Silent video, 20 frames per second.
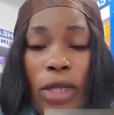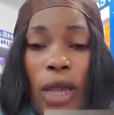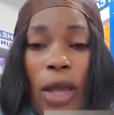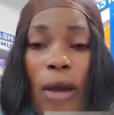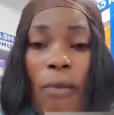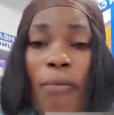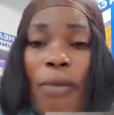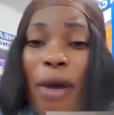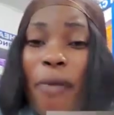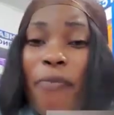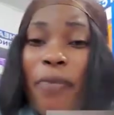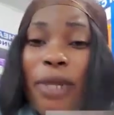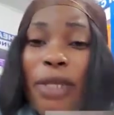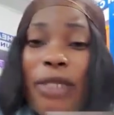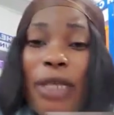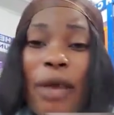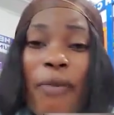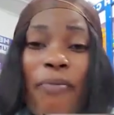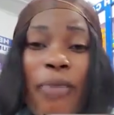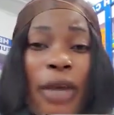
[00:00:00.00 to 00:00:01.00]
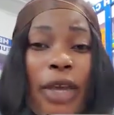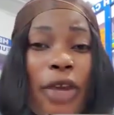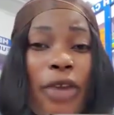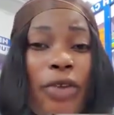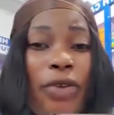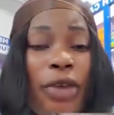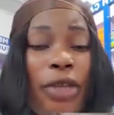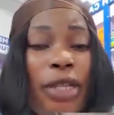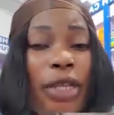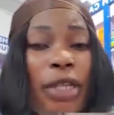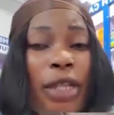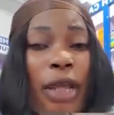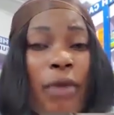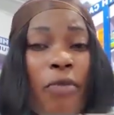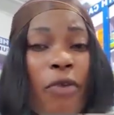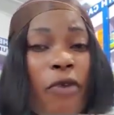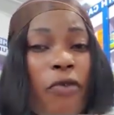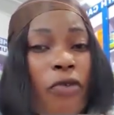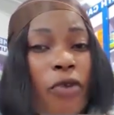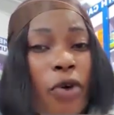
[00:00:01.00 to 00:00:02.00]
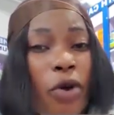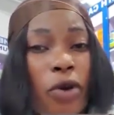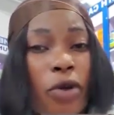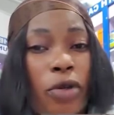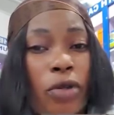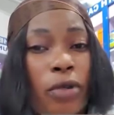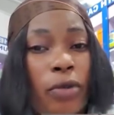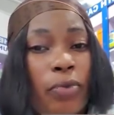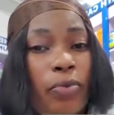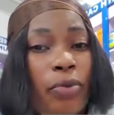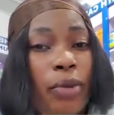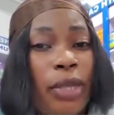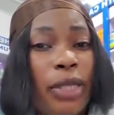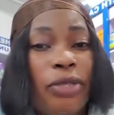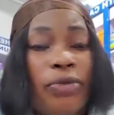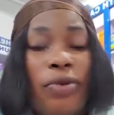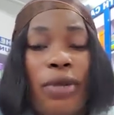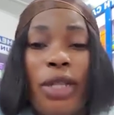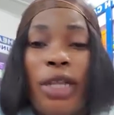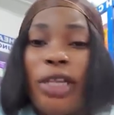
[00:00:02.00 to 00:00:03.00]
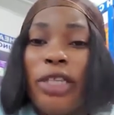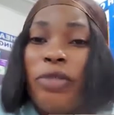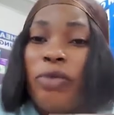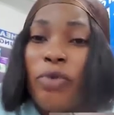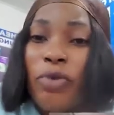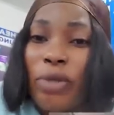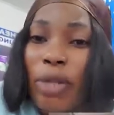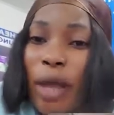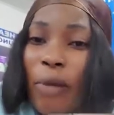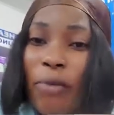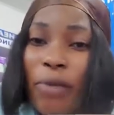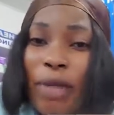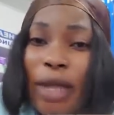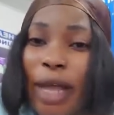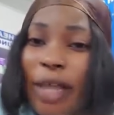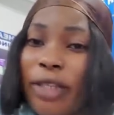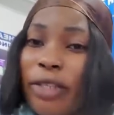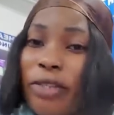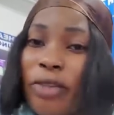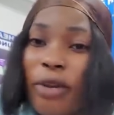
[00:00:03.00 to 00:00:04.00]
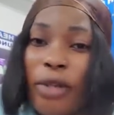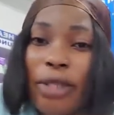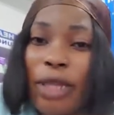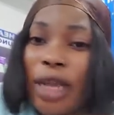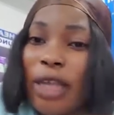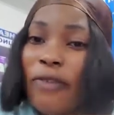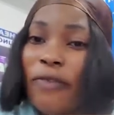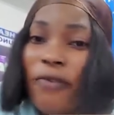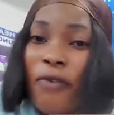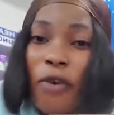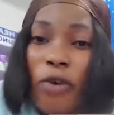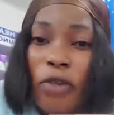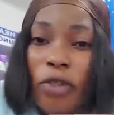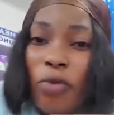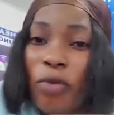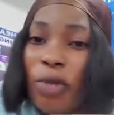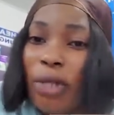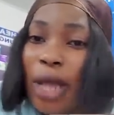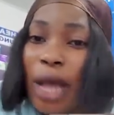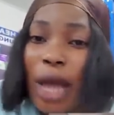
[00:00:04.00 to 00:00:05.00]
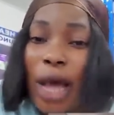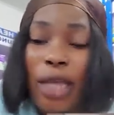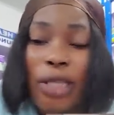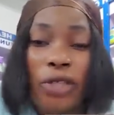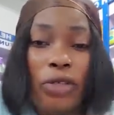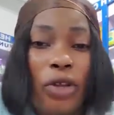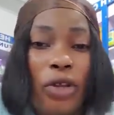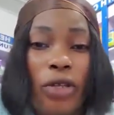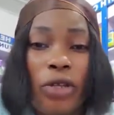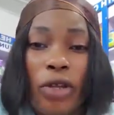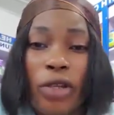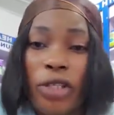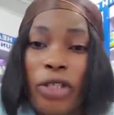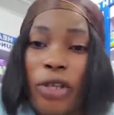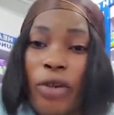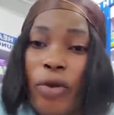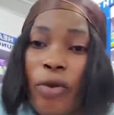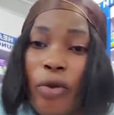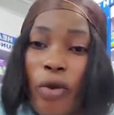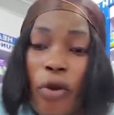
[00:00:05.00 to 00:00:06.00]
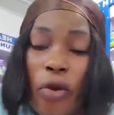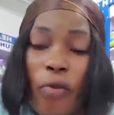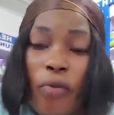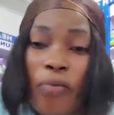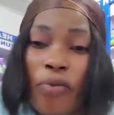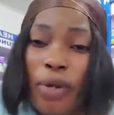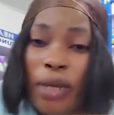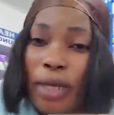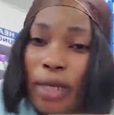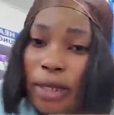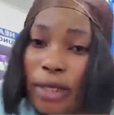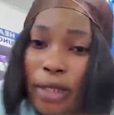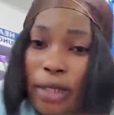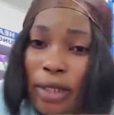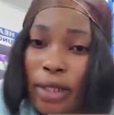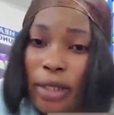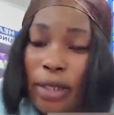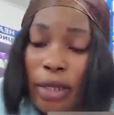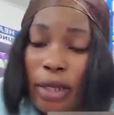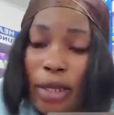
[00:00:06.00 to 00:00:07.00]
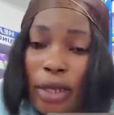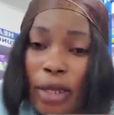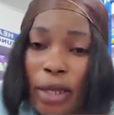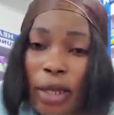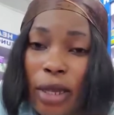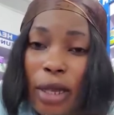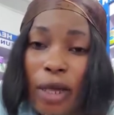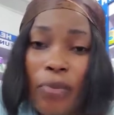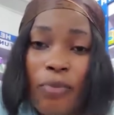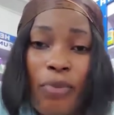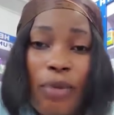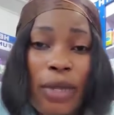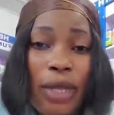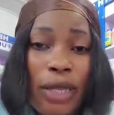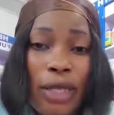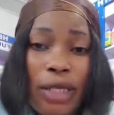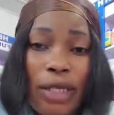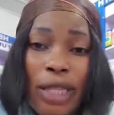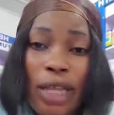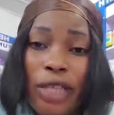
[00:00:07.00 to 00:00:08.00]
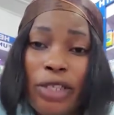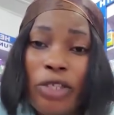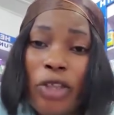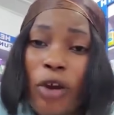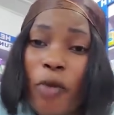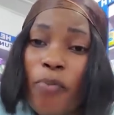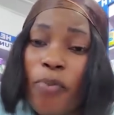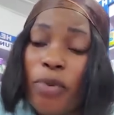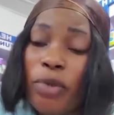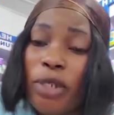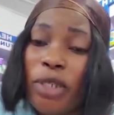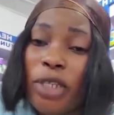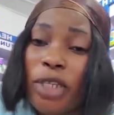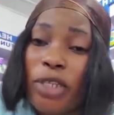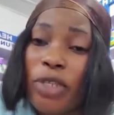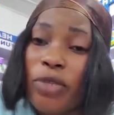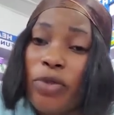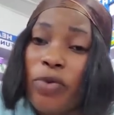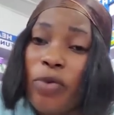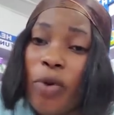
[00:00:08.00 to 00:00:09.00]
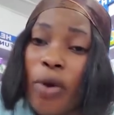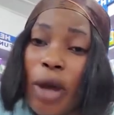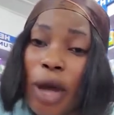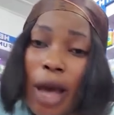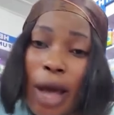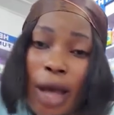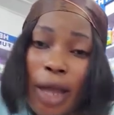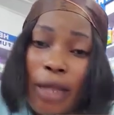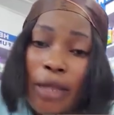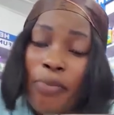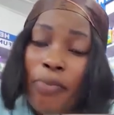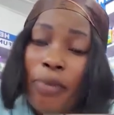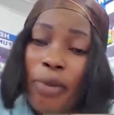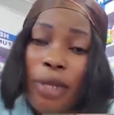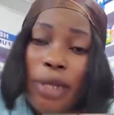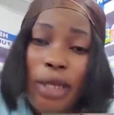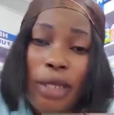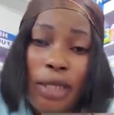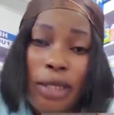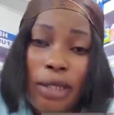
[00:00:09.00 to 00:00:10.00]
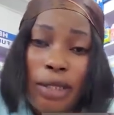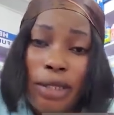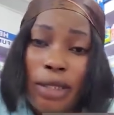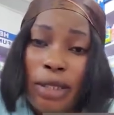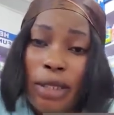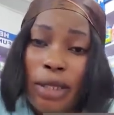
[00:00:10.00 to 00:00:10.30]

Man, please, I'm begging you in the name of God. Please release Mona. Mona is not at fault. Mona has done nothing wrong. Please. Please, let's not push this too hard. Please.